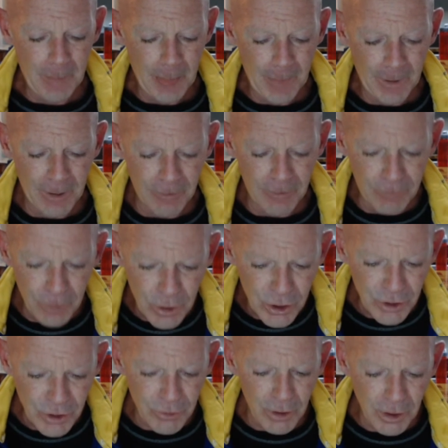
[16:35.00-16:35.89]
If you're
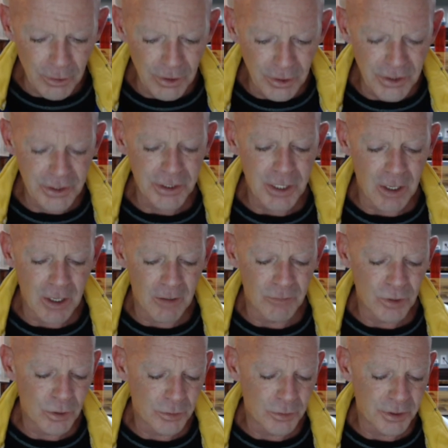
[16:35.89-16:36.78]
struggling to
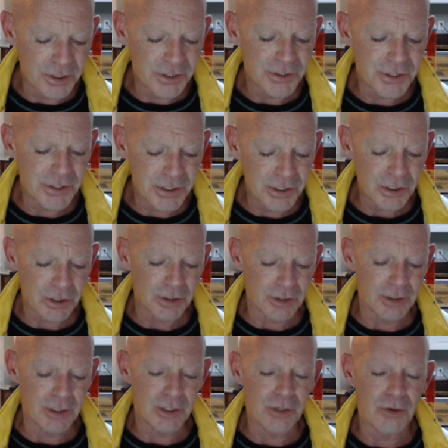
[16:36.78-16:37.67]
come to a
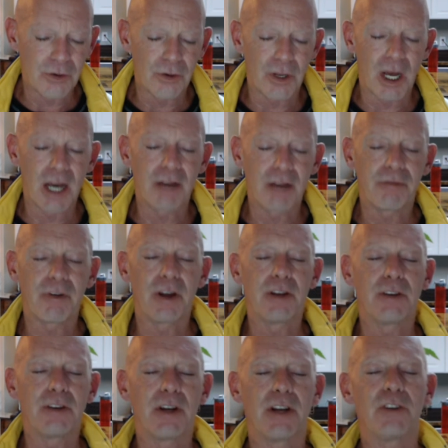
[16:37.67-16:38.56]
decision in your life
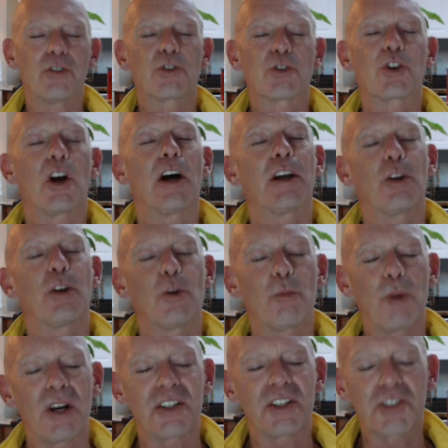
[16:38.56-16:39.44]
and you're trying your
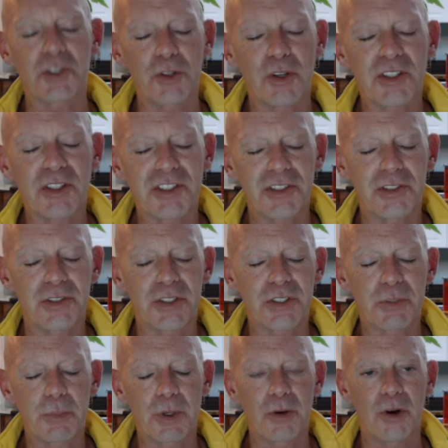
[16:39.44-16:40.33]
best to listen to
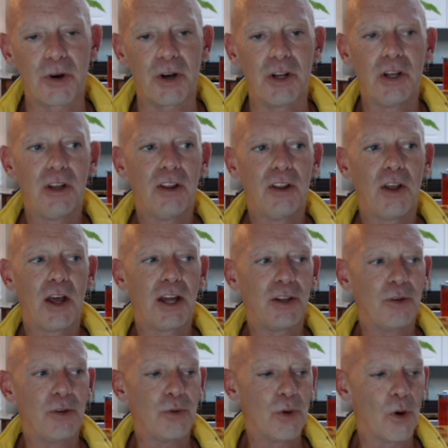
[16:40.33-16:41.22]
spirit, and
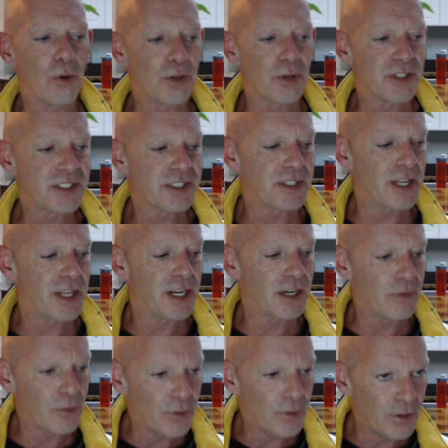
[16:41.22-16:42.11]
you notice that
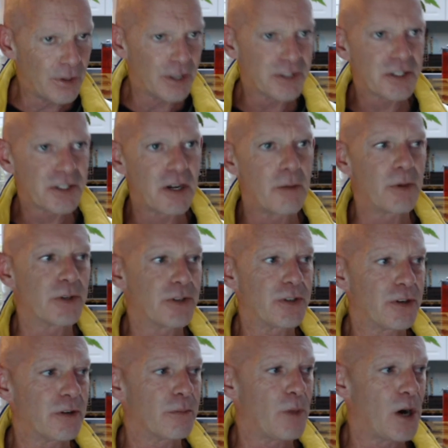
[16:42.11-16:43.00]
everything that's coming to
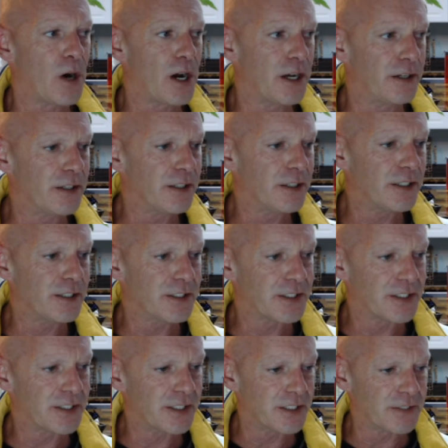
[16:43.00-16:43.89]
your mind
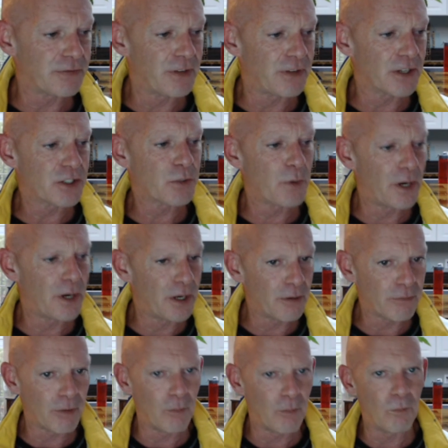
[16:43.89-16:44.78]
is fluctuating
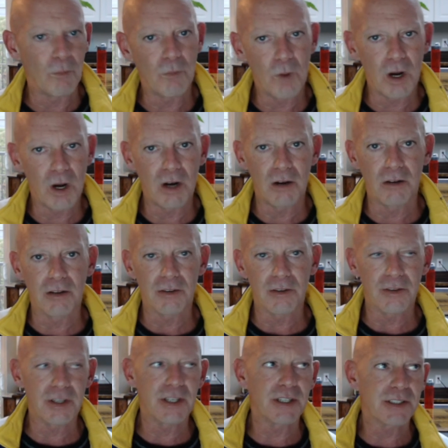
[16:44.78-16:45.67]
from, well,
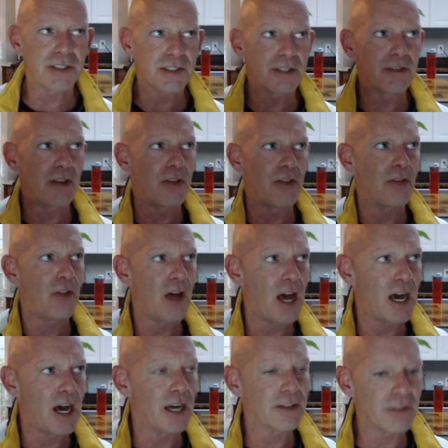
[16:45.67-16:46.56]
this and then
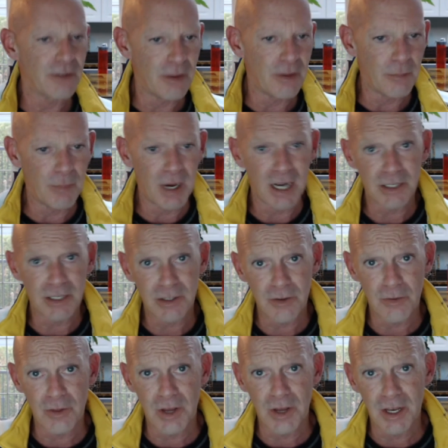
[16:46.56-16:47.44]
that, and then back
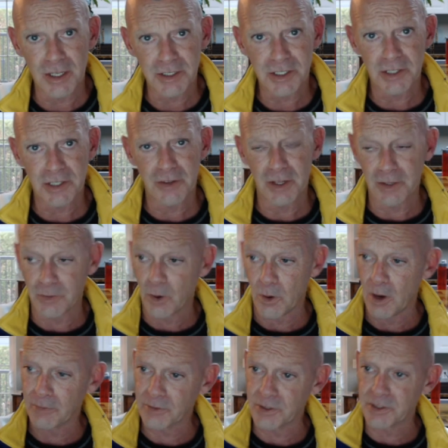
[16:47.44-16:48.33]
to this, and then
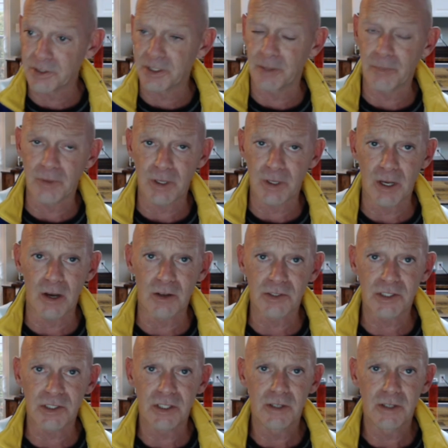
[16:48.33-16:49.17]
off to something else,